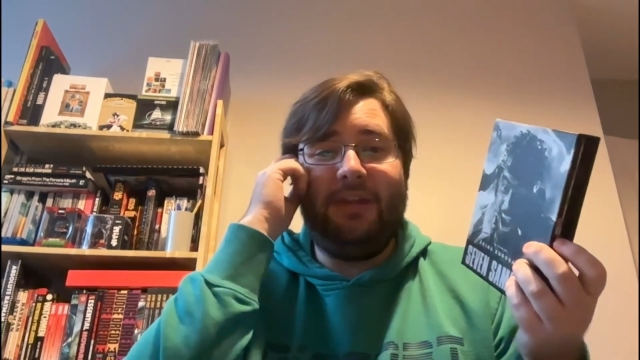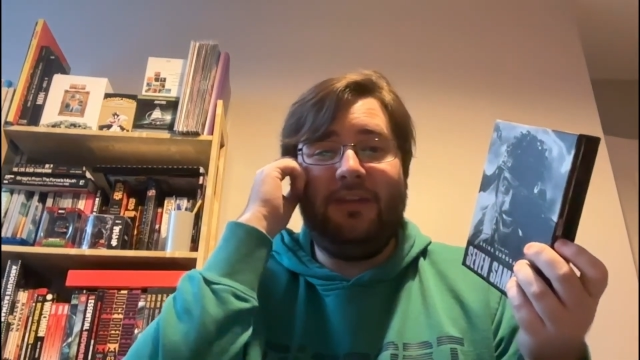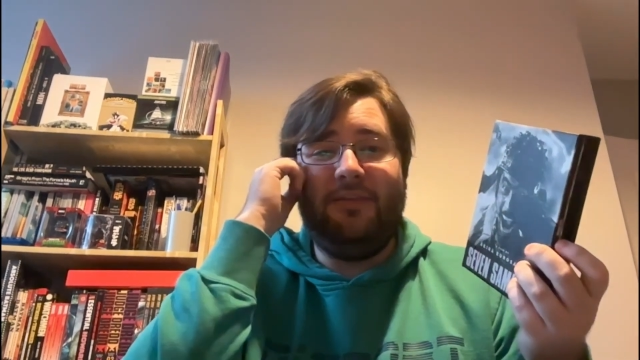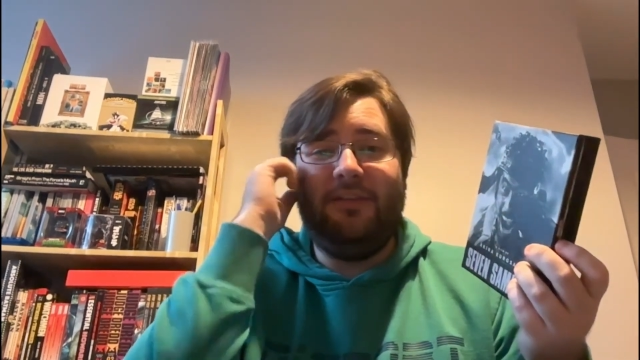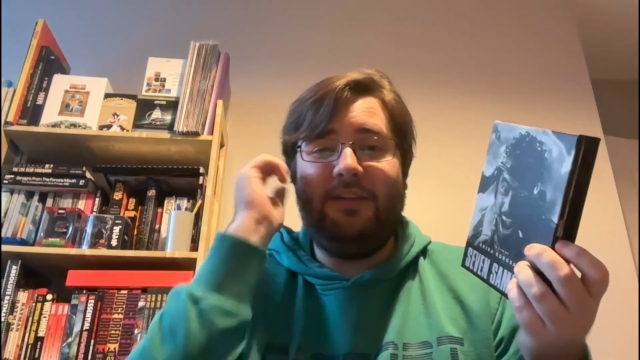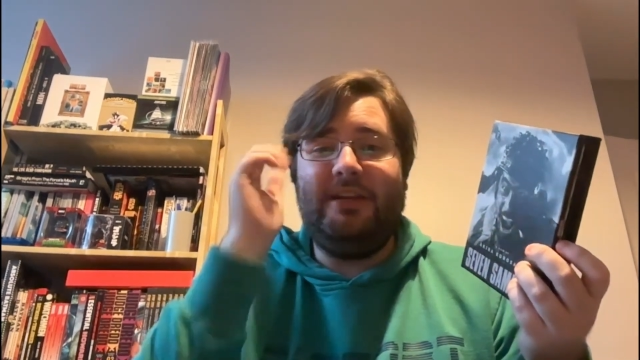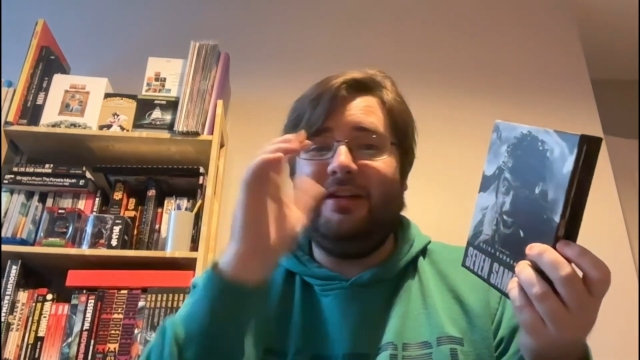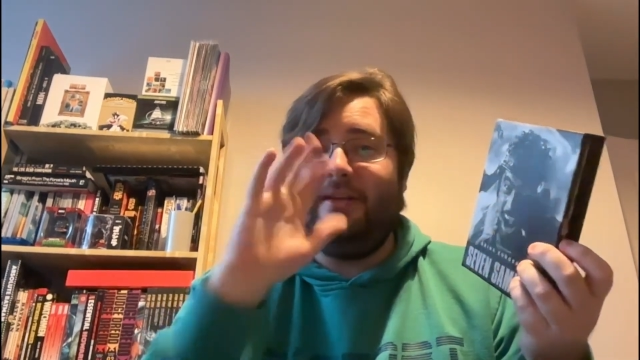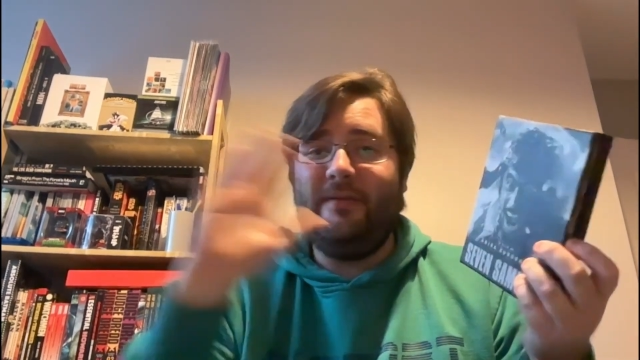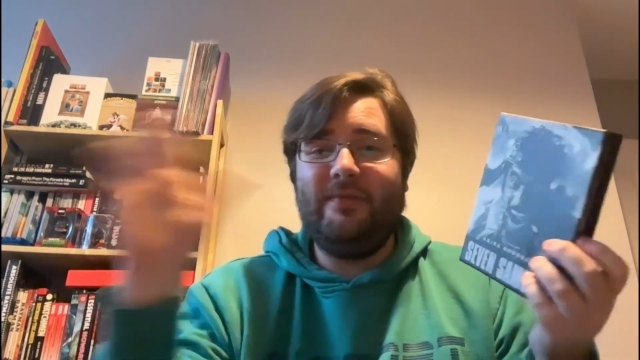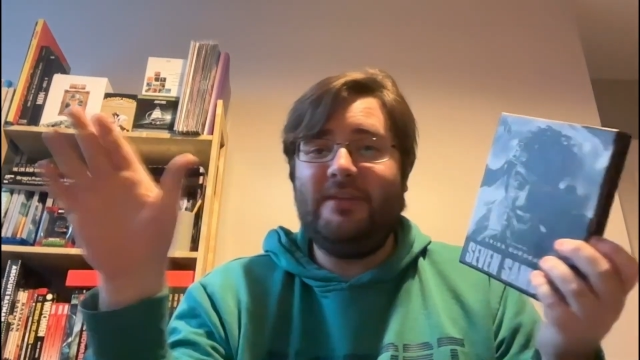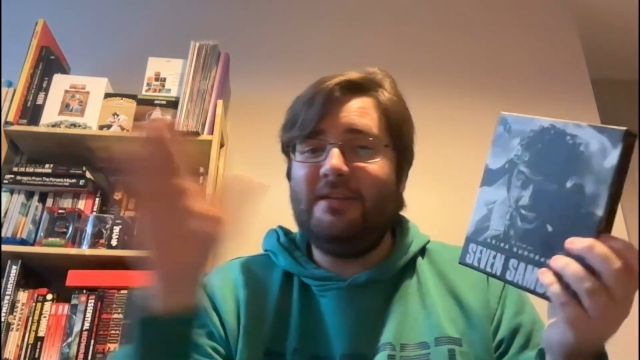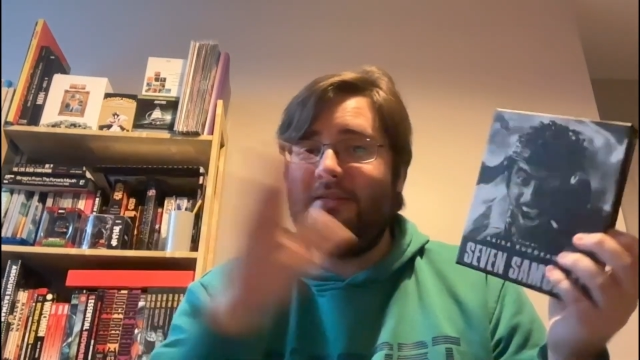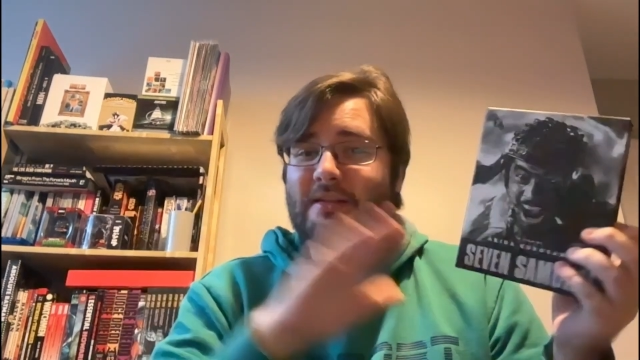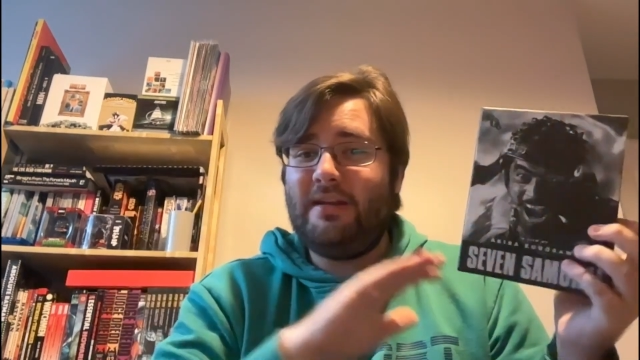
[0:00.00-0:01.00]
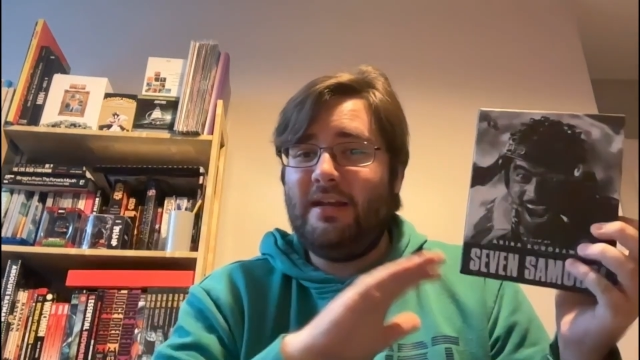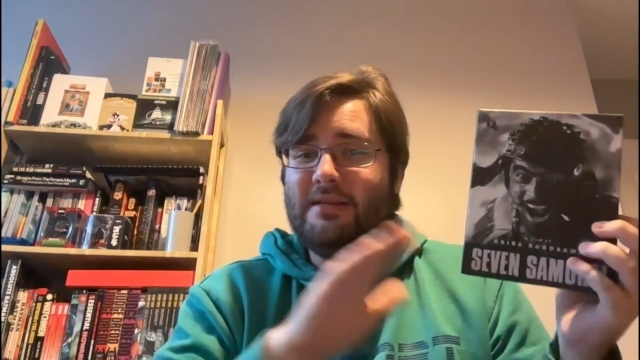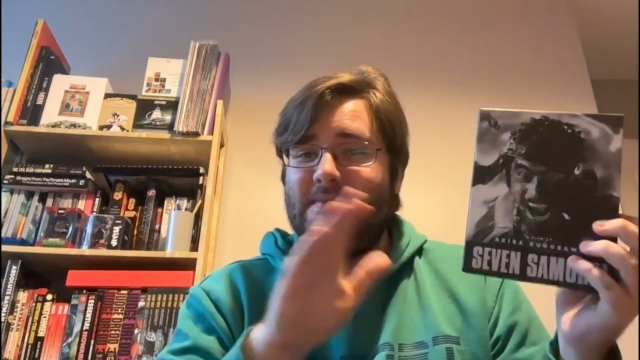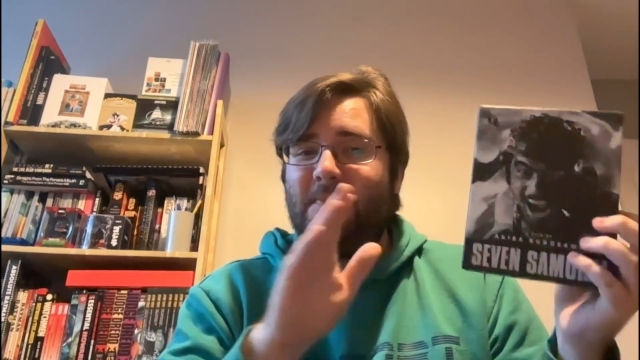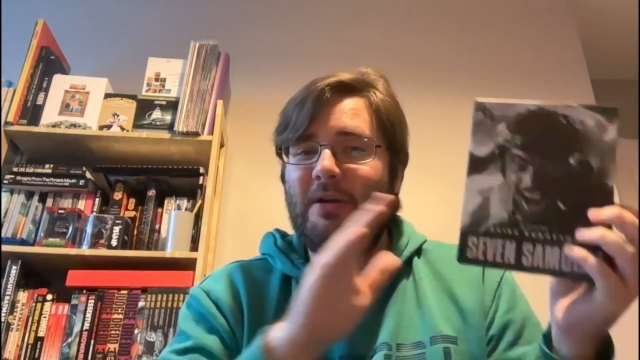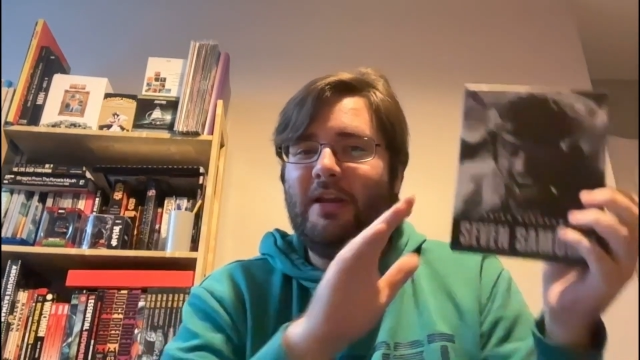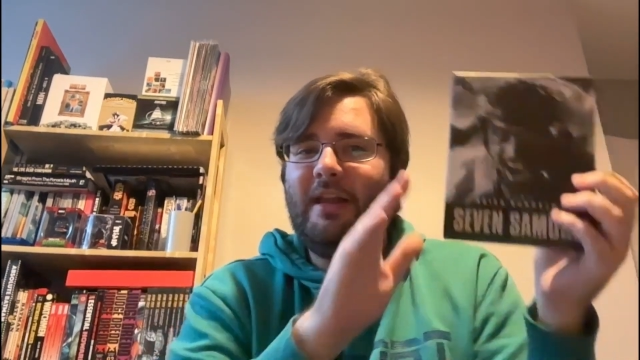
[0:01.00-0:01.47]
Even it's
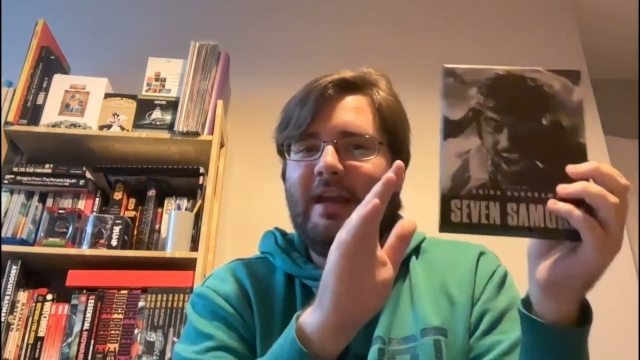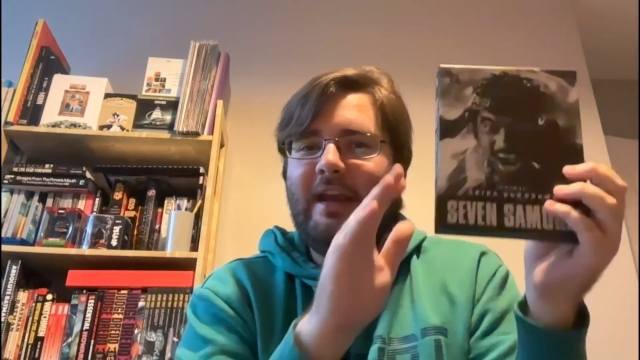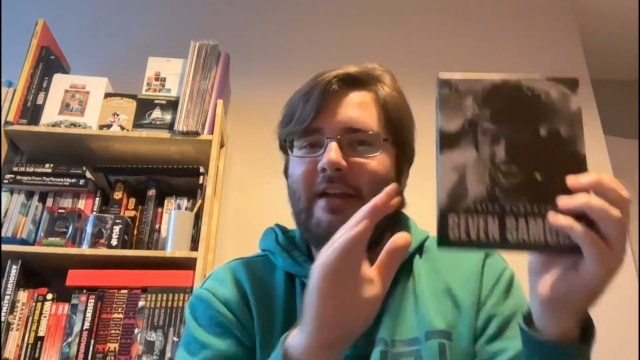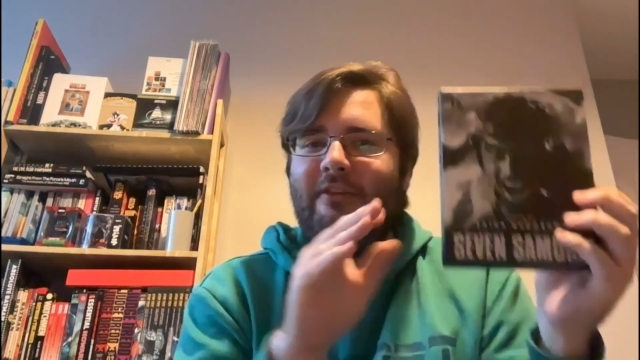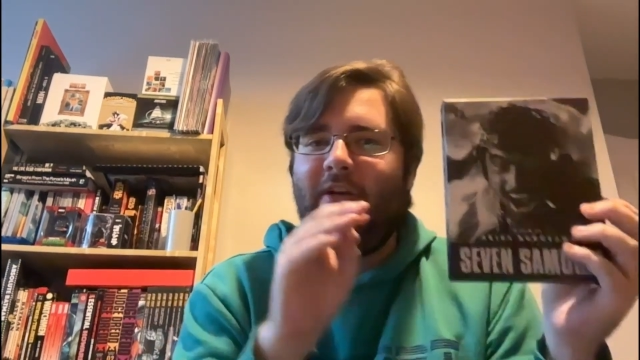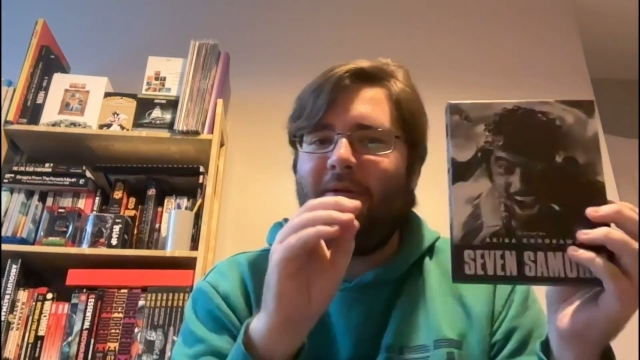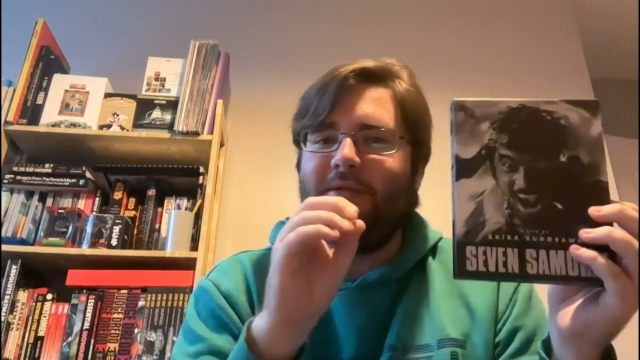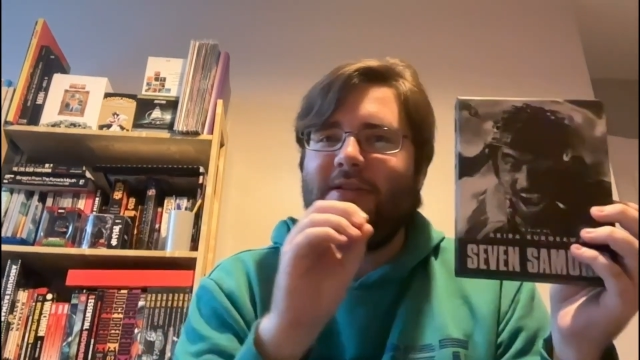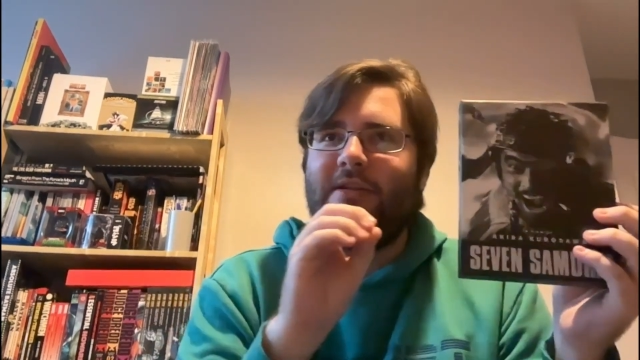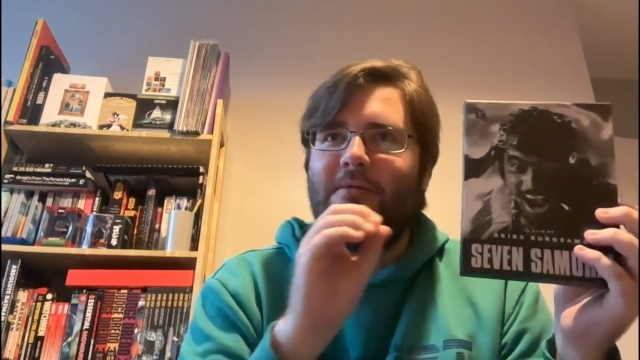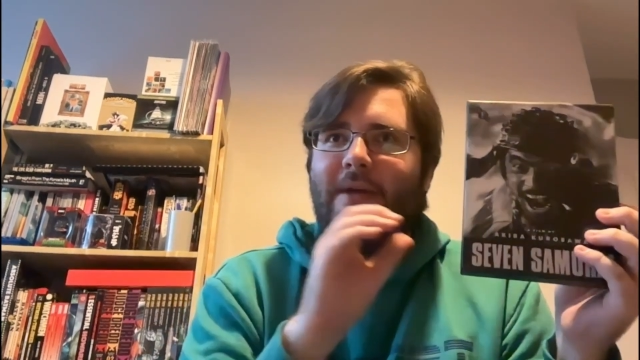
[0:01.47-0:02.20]
probably like if I was to